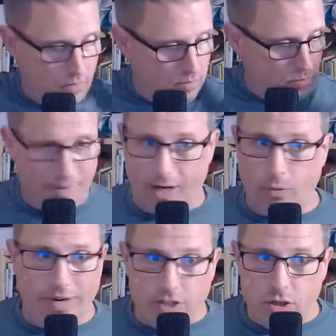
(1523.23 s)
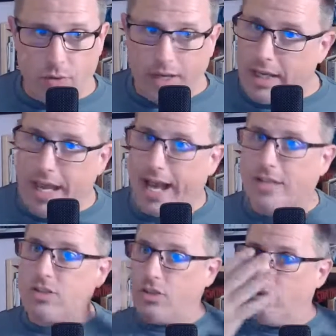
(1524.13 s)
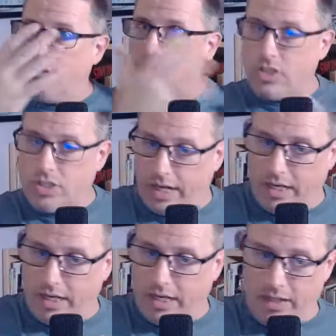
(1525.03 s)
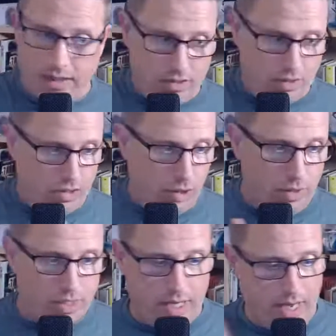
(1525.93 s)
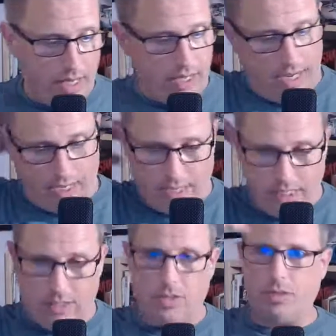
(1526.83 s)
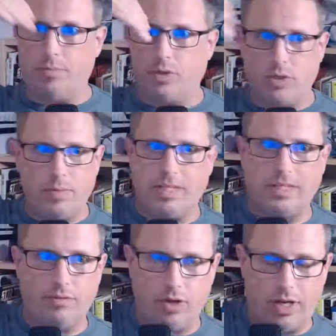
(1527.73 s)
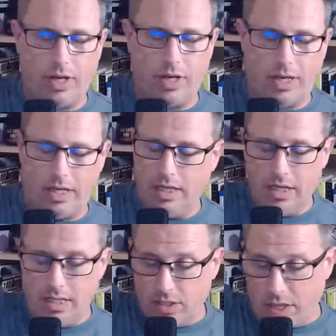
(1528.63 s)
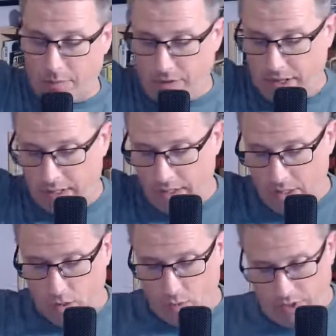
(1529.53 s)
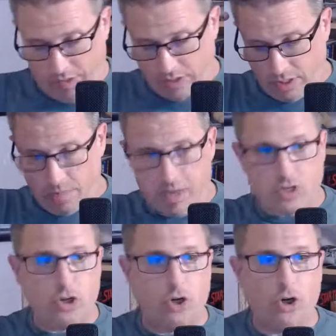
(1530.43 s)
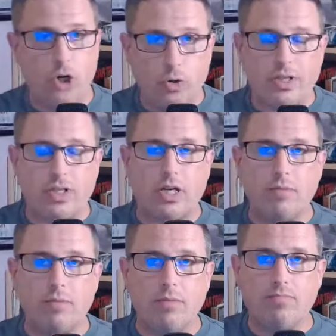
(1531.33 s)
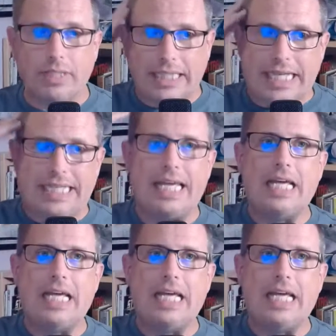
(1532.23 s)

no matter what he's doing, he has to study this, and so he's supposed to be delivering something with this commissioner who is a complete